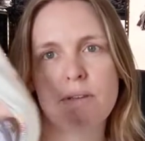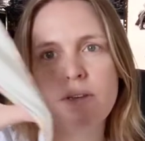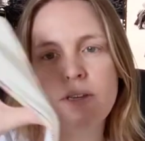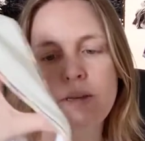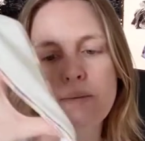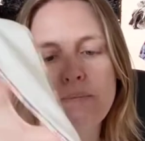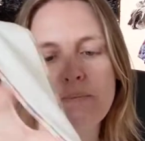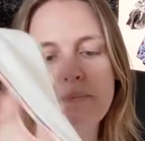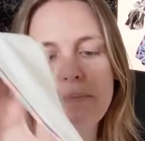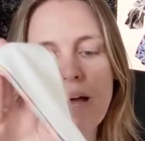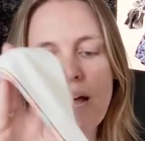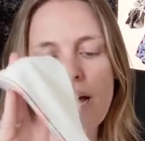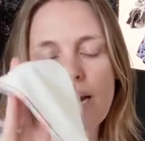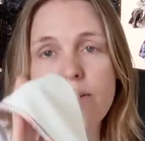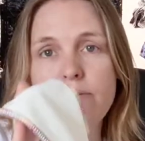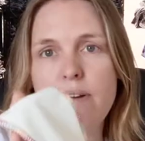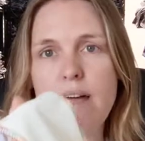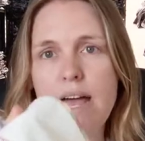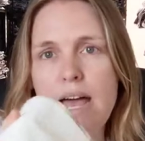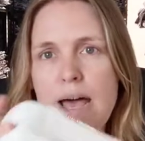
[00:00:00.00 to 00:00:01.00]
your
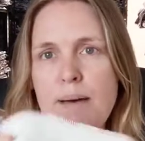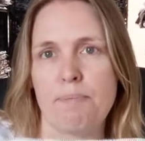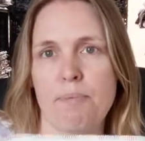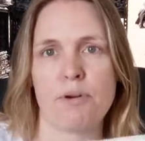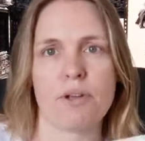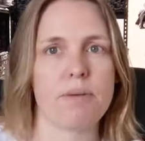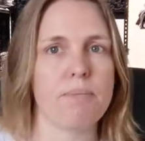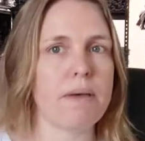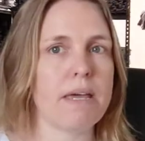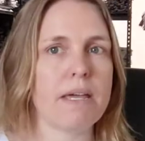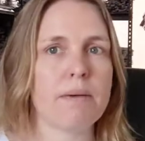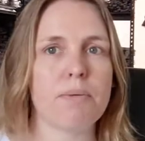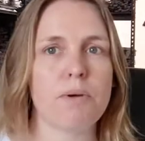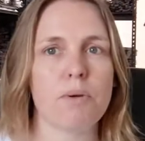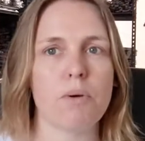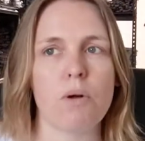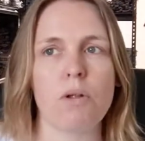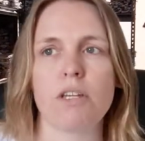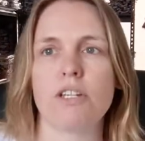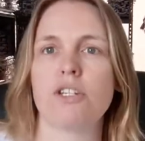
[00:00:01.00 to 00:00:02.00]
honey wrap or your
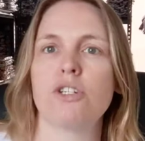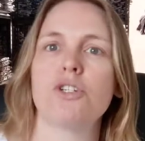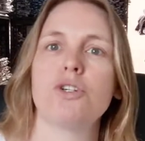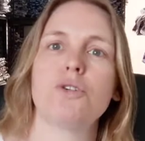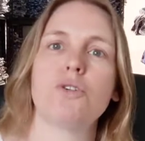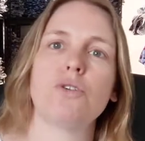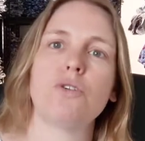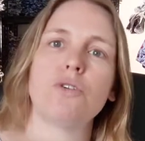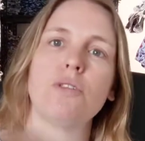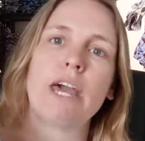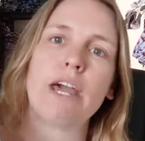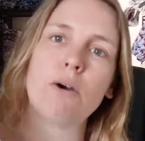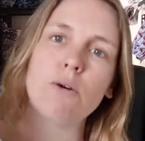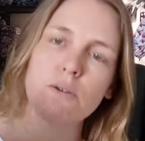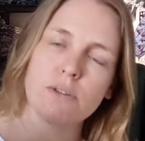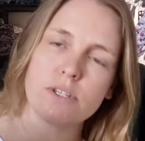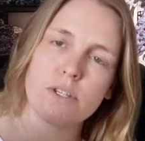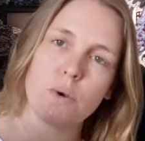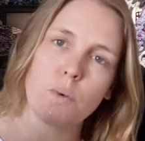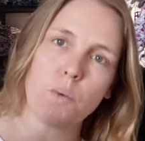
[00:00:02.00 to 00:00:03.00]
peekaboo all into. They
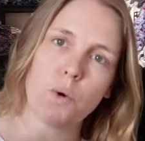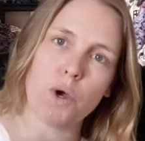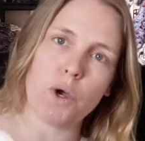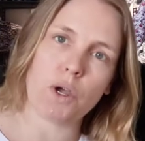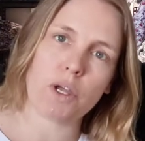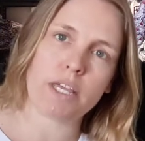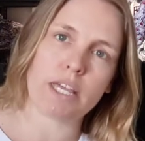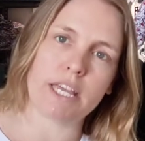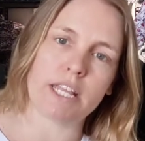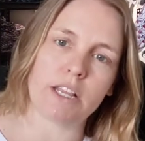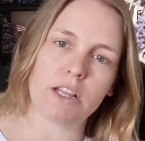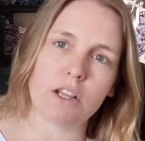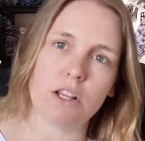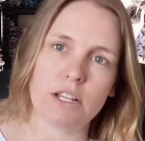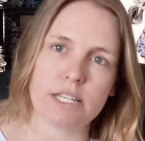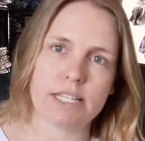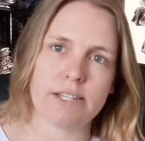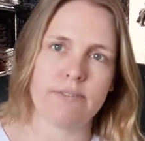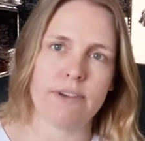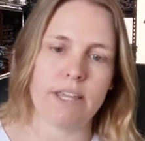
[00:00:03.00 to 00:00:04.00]
also work in
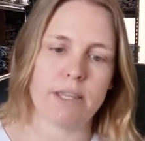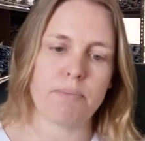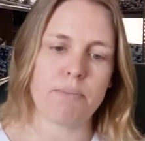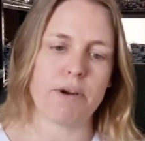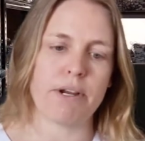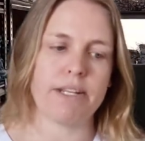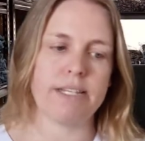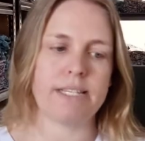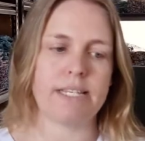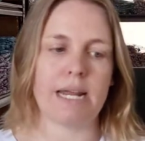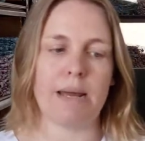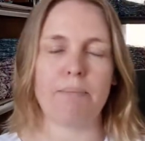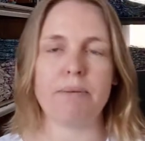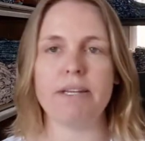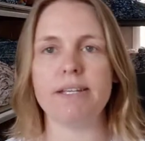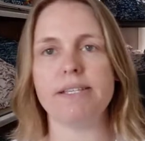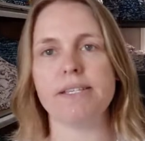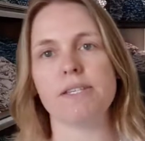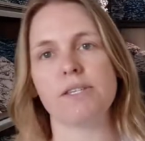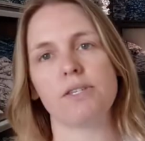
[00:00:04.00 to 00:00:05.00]
lots of other brands'
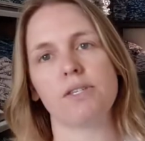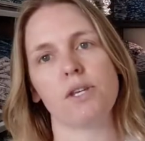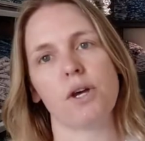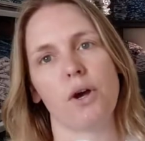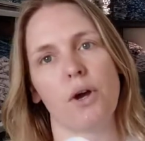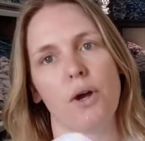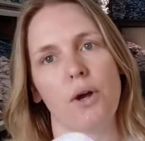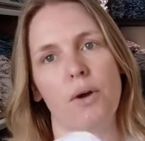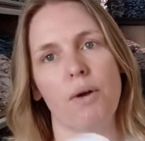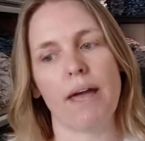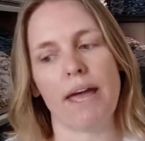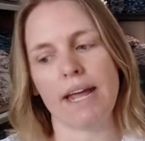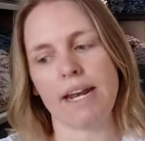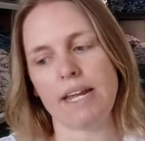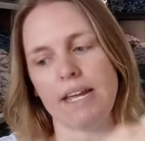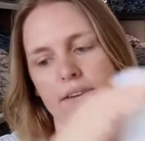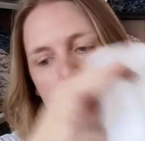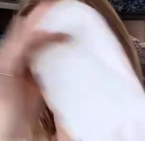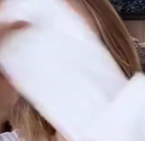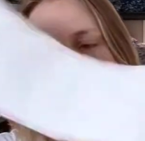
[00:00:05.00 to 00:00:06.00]
nappies. So
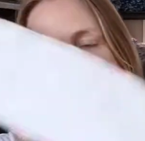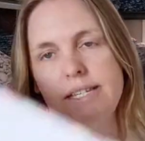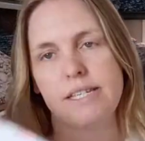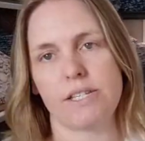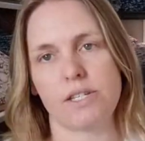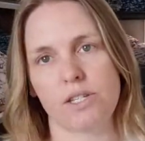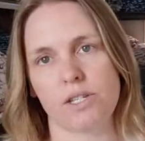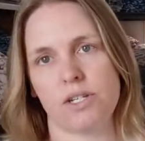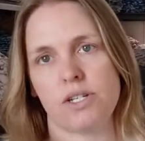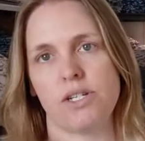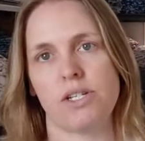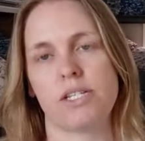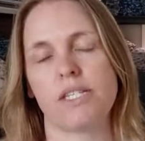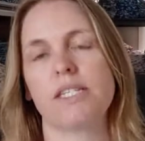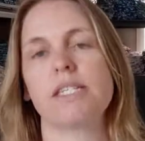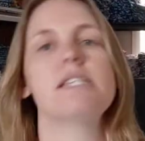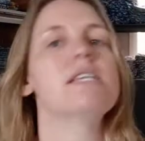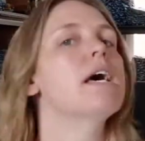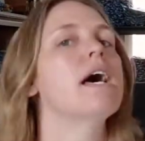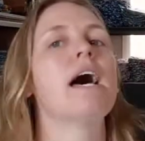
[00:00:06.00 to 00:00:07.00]
any of these
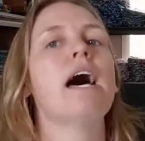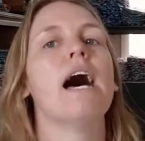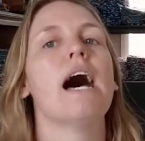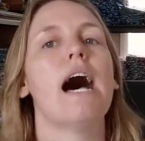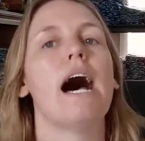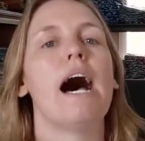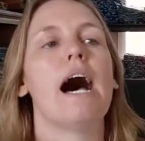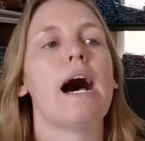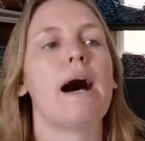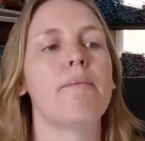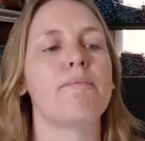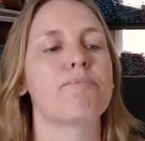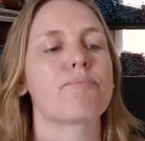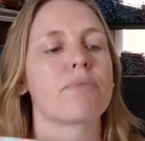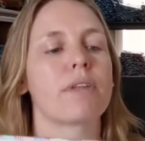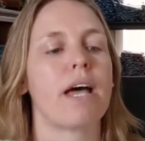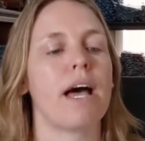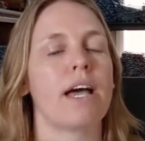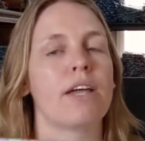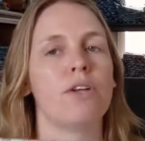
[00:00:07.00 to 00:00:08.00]
inserts um,
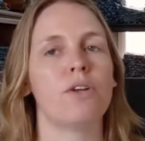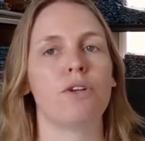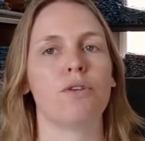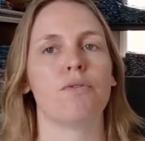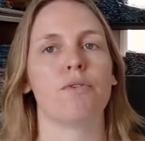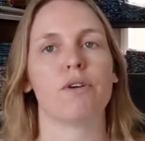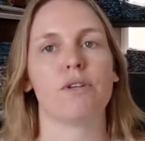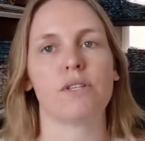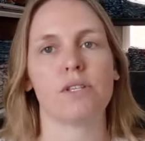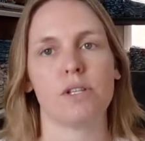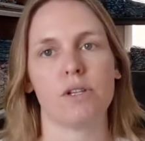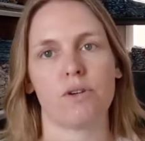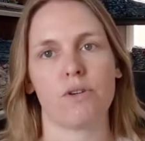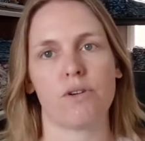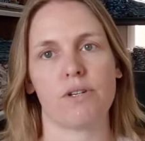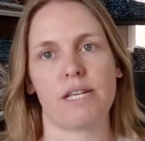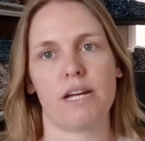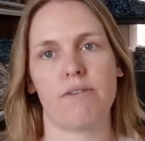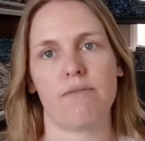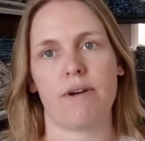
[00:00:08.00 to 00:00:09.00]
are universal
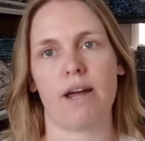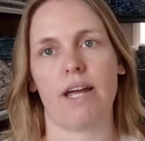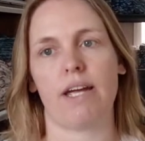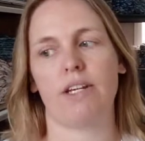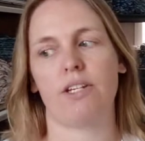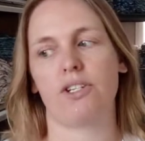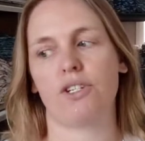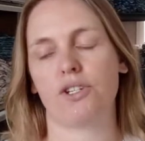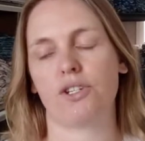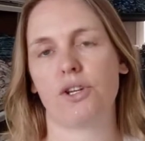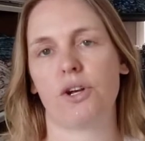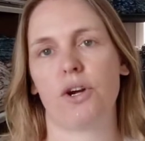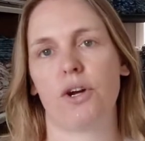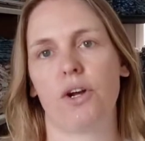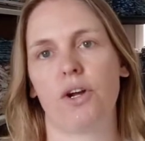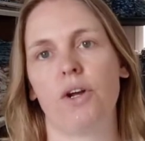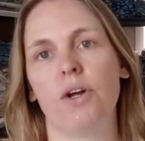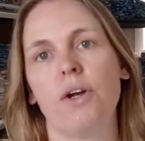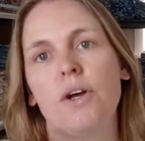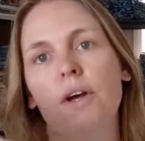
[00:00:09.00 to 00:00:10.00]
across our range.
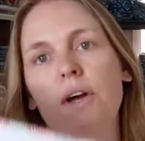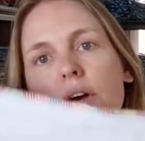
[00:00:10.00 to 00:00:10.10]
So